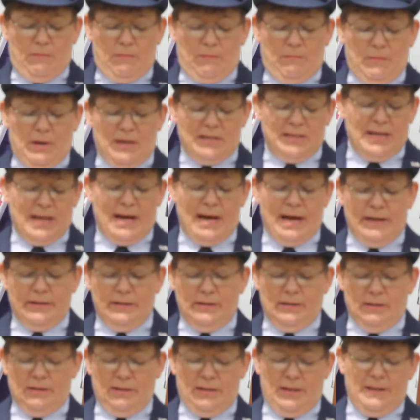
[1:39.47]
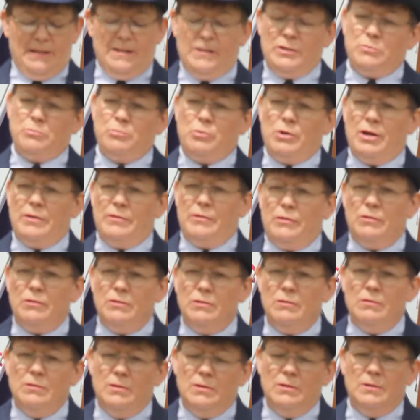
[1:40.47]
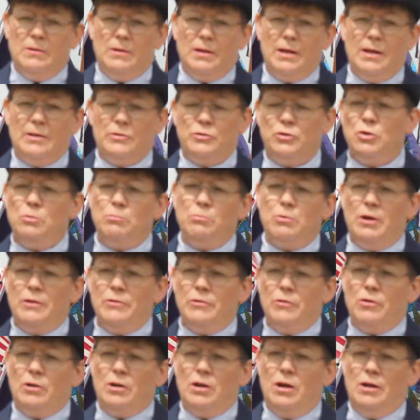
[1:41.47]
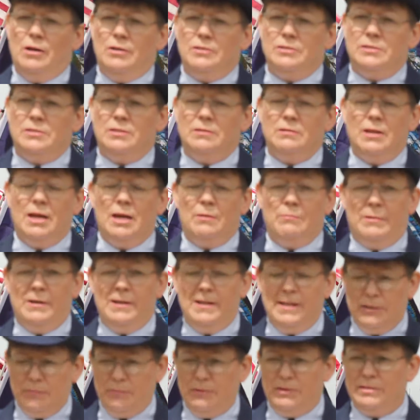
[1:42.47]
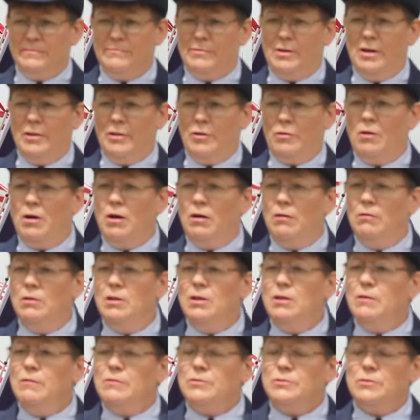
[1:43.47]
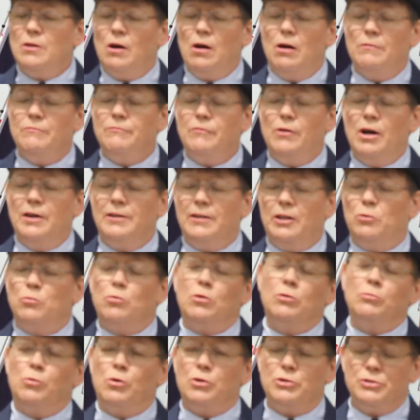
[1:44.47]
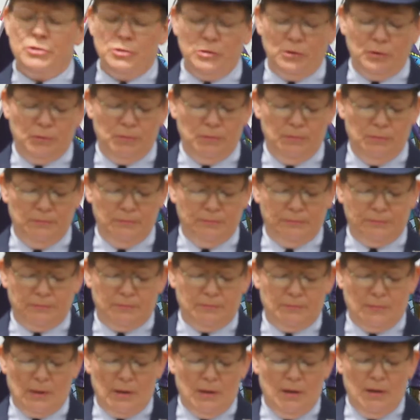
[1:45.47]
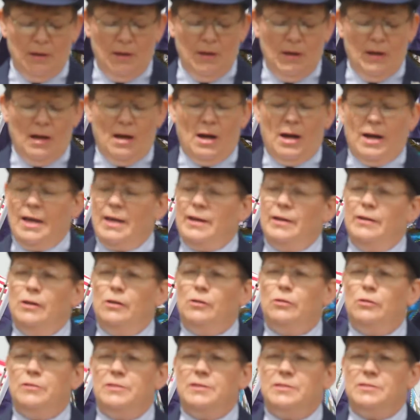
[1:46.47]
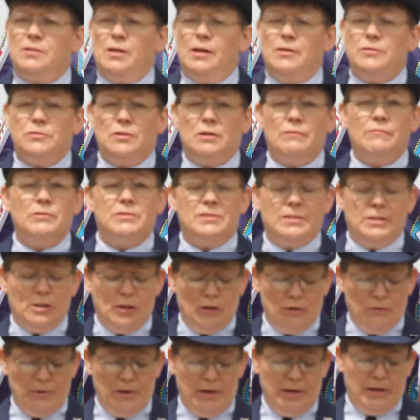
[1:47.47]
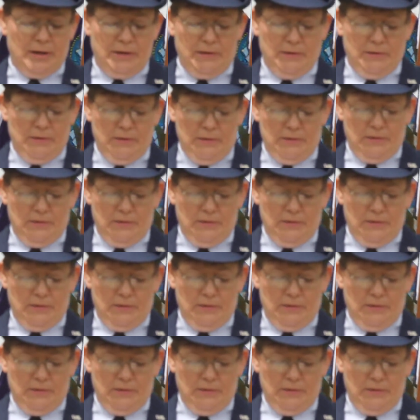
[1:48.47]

My dad and his brother and two brother-in-laws and my husband's father all fought in World War II. I had an uncle that saw service in Korea.